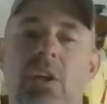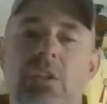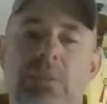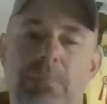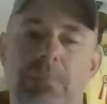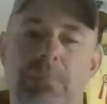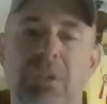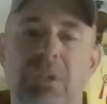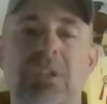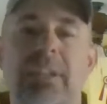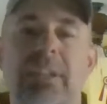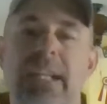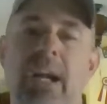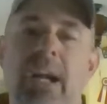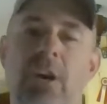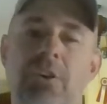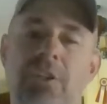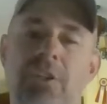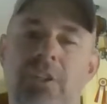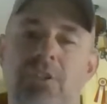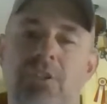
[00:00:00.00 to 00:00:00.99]
completely
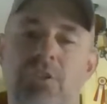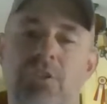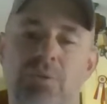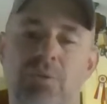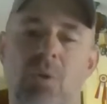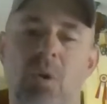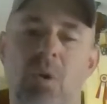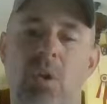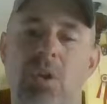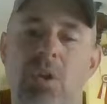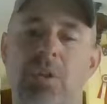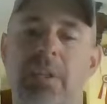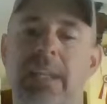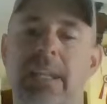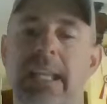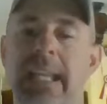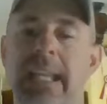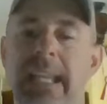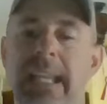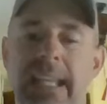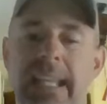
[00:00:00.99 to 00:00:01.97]
under control,
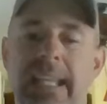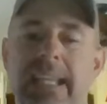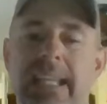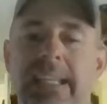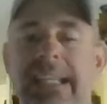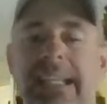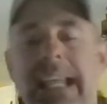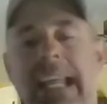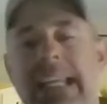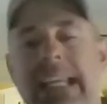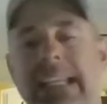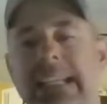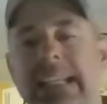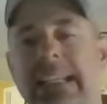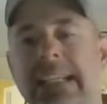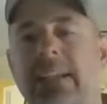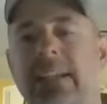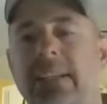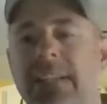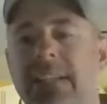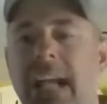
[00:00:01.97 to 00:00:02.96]
and
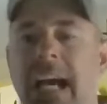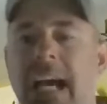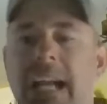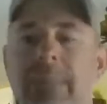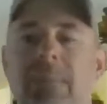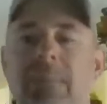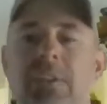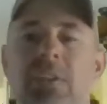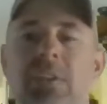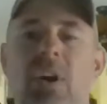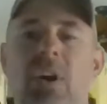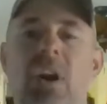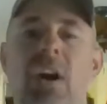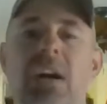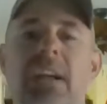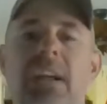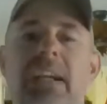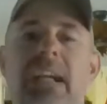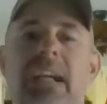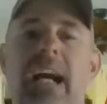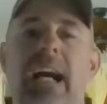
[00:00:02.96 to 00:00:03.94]
any time the
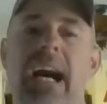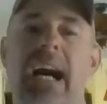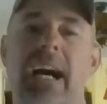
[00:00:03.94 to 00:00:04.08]
dog